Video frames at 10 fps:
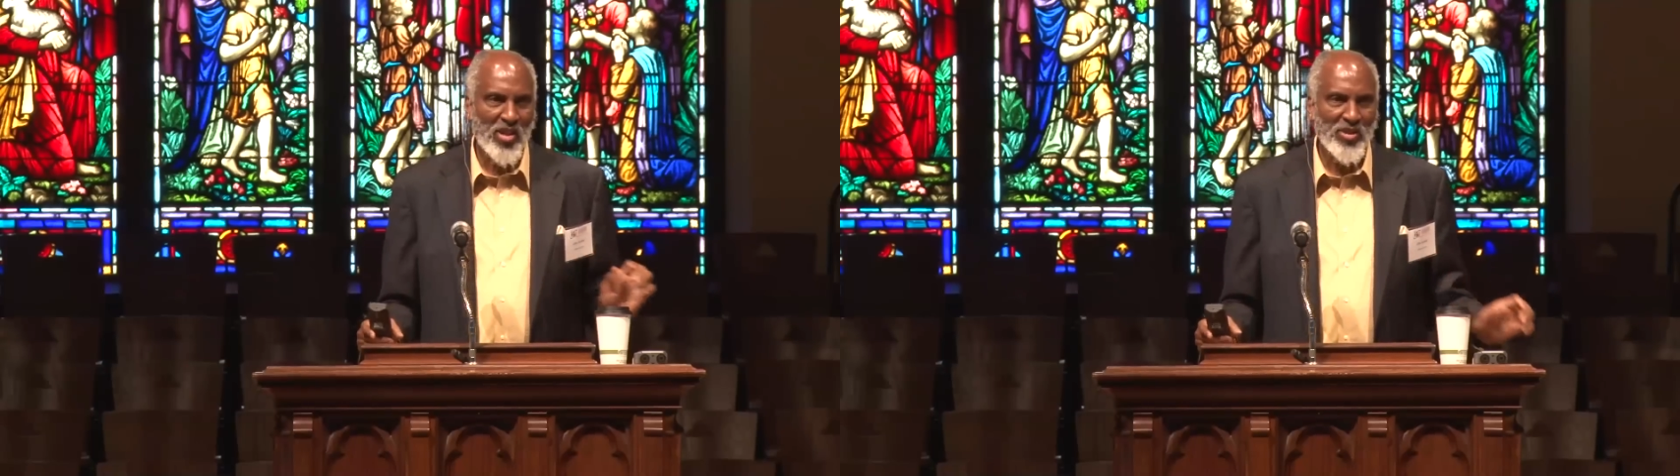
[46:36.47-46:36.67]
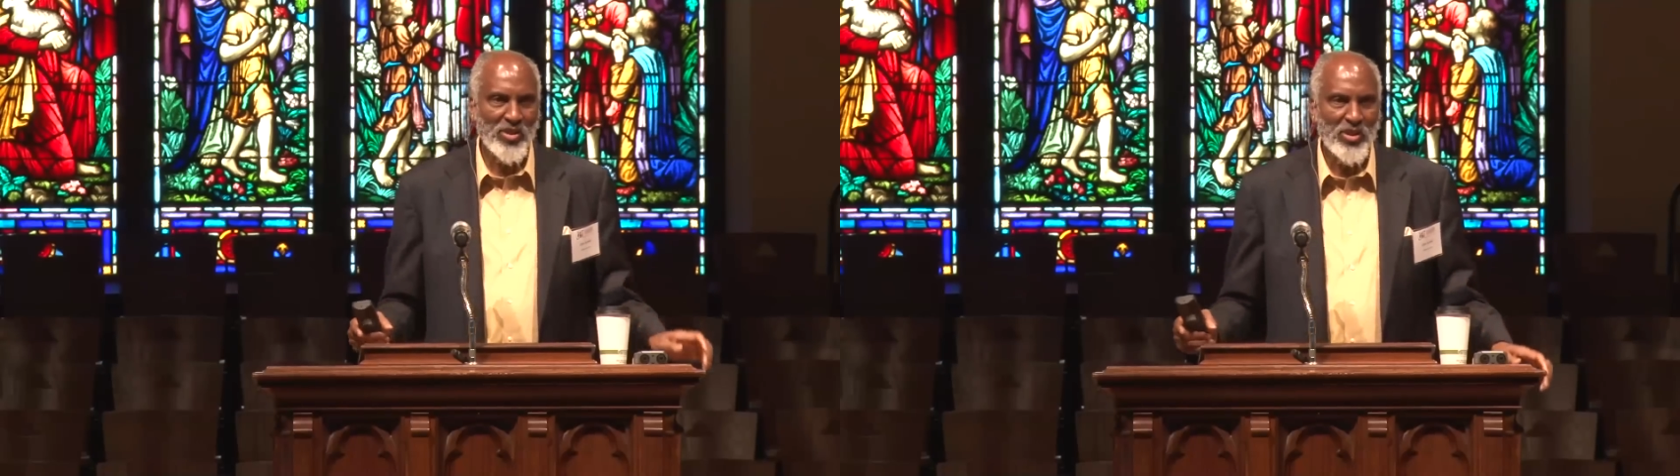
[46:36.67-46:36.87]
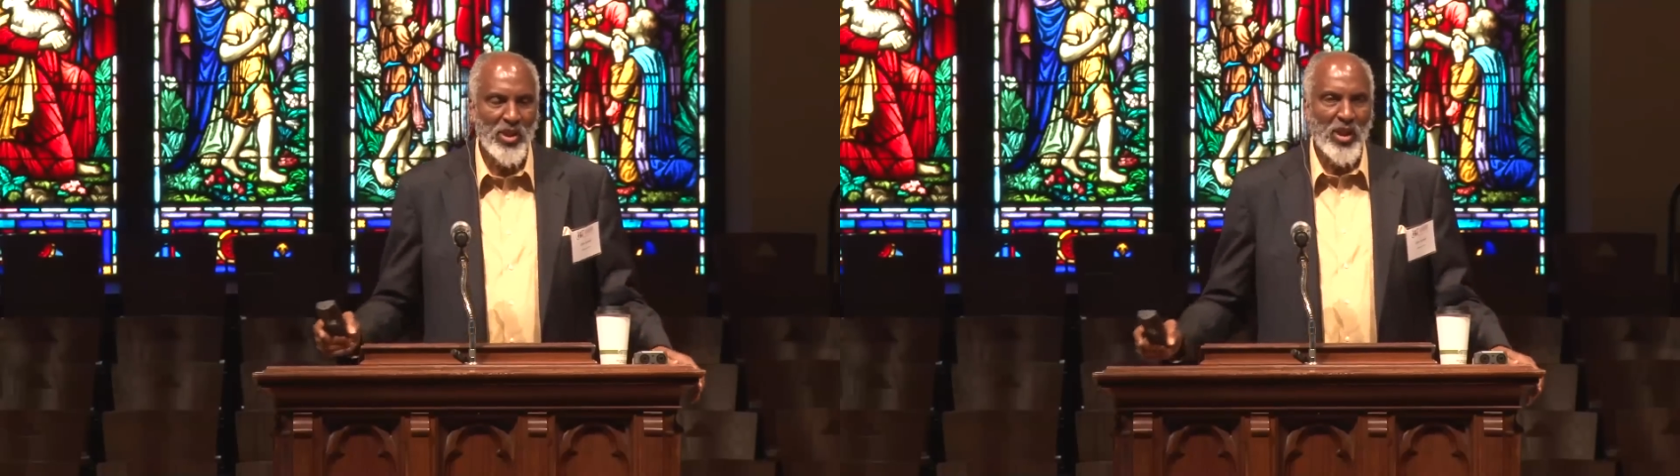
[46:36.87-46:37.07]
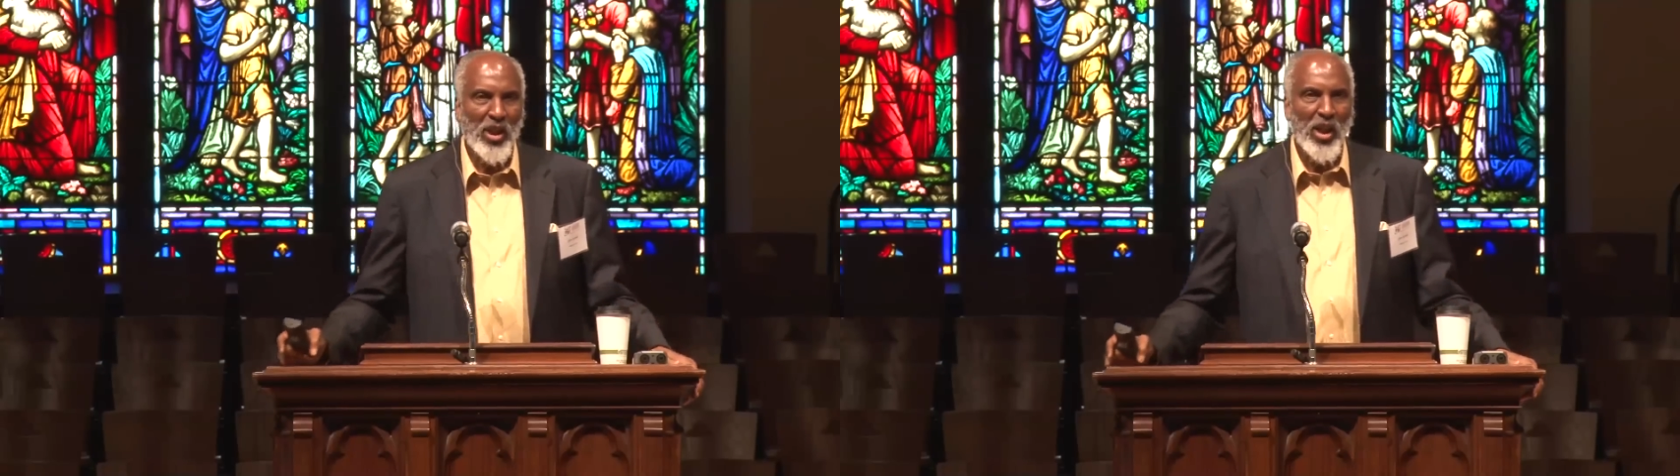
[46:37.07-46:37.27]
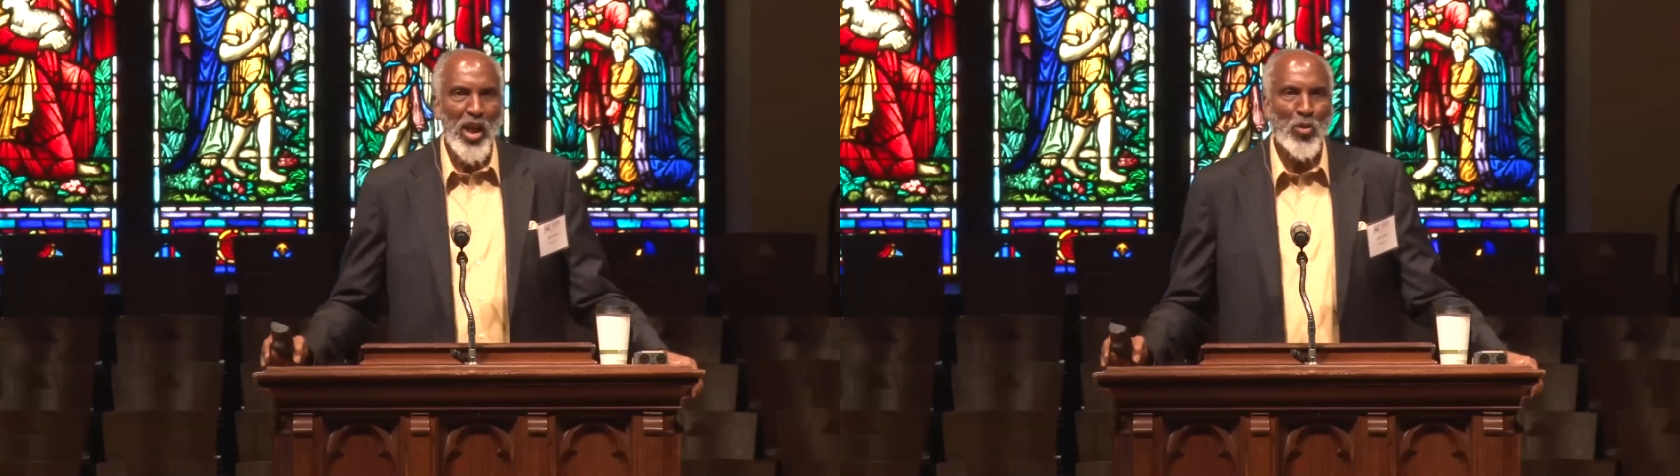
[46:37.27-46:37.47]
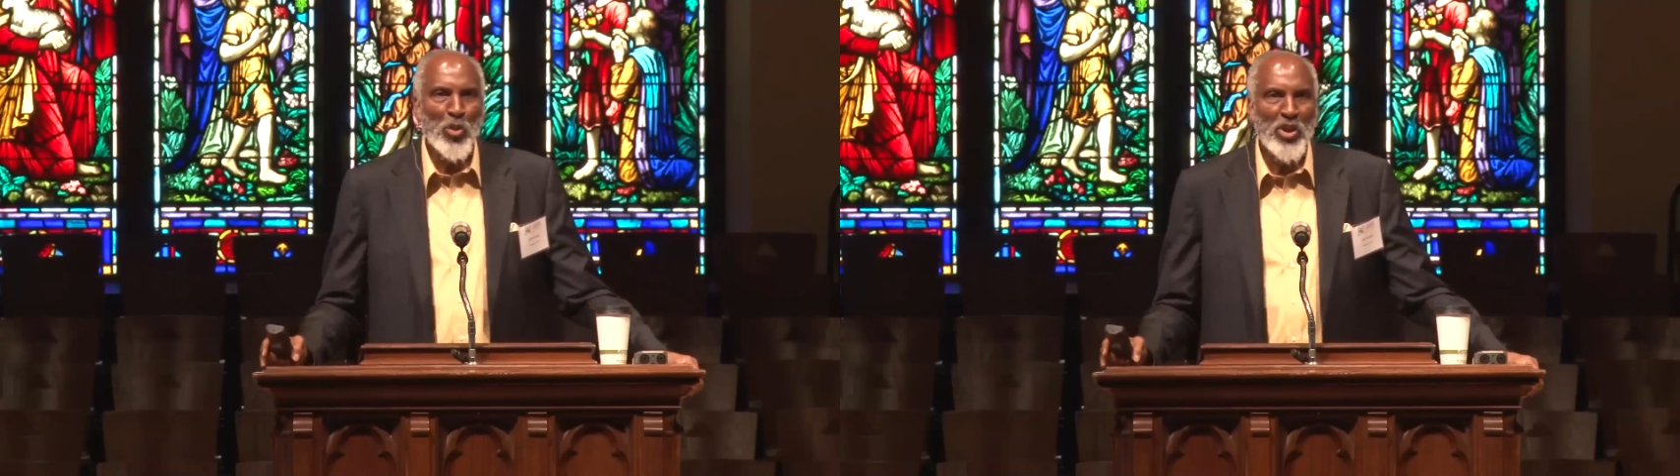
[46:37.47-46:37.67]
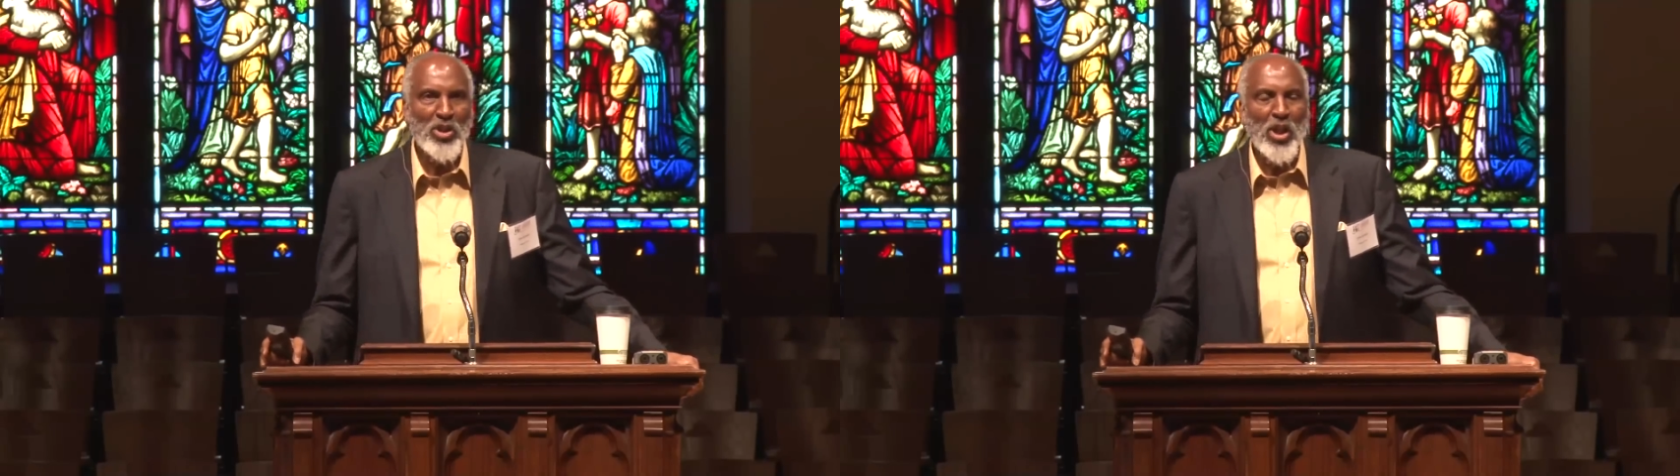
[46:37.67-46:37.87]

level, it would